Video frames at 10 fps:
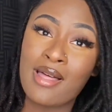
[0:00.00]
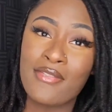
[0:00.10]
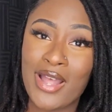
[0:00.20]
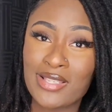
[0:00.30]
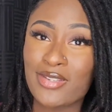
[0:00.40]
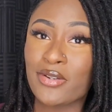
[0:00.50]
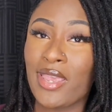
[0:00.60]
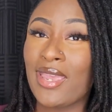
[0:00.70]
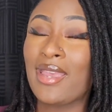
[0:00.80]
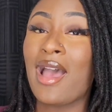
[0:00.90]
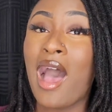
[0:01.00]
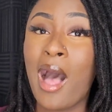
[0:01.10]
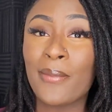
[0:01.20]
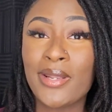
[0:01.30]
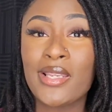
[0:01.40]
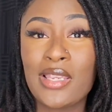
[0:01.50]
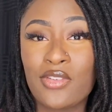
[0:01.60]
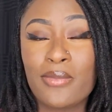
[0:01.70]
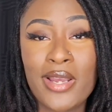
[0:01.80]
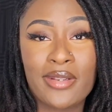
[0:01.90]
that's okay. I'm gonna give
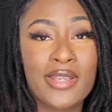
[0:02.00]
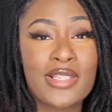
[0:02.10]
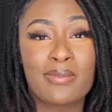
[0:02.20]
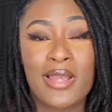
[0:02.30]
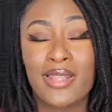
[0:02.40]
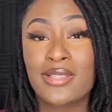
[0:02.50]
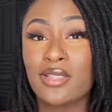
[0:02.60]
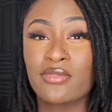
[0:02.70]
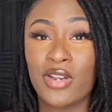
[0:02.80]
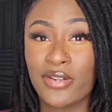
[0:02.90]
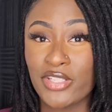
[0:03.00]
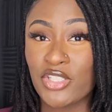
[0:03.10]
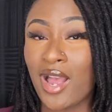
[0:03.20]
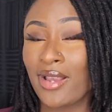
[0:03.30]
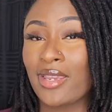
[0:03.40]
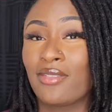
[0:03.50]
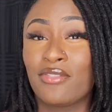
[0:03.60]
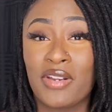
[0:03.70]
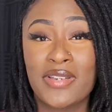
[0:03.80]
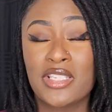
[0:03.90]
you my list. My list is very shocking,
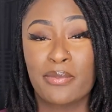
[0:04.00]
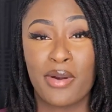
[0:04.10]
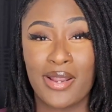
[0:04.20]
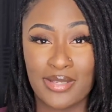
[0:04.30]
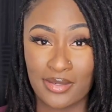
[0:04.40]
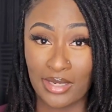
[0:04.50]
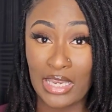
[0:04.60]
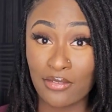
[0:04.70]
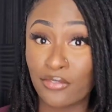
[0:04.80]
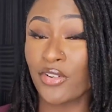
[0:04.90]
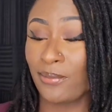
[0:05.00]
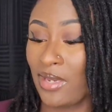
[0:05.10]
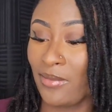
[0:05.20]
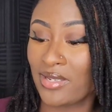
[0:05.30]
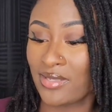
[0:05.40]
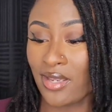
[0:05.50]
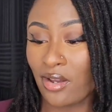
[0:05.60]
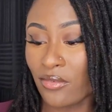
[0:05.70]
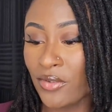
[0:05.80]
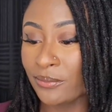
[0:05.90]
very surprising, even for me
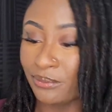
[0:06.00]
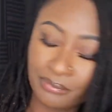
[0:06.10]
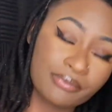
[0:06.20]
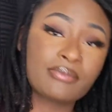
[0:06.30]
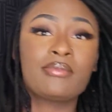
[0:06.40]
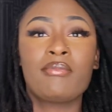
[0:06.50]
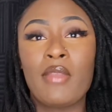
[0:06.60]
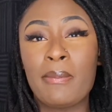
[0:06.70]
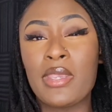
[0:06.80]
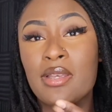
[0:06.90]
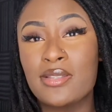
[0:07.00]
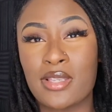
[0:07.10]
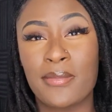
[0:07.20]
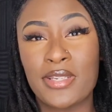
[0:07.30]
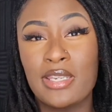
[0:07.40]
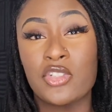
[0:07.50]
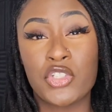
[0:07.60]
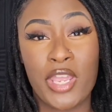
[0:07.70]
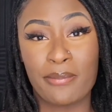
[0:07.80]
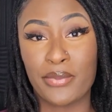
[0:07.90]
myself, because some of these
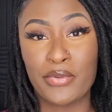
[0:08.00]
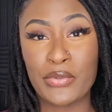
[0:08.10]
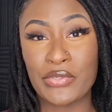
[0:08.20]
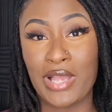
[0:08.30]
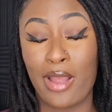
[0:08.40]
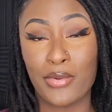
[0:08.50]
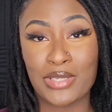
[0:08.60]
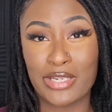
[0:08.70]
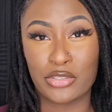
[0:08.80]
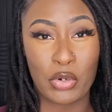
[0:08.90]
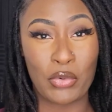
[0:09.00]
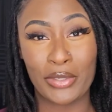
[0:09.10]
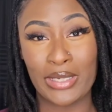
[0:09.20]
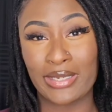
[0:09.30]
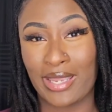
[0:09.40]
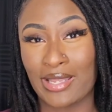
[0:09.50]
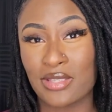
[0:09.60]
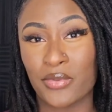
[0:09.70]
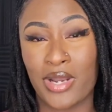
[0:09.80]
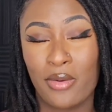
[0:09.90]
shampoos I was like totally
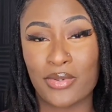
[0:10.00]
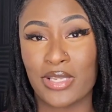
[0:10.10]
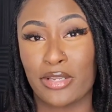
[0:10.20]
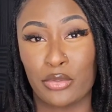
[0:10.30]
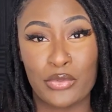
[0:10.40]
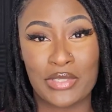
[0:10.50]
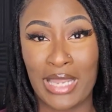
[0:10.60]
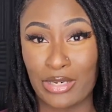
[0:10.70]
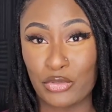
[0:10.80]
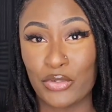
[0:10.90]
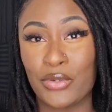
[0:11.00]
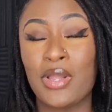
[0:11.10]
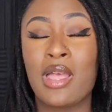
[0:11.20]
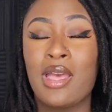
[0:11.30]
against when I was like loose natural,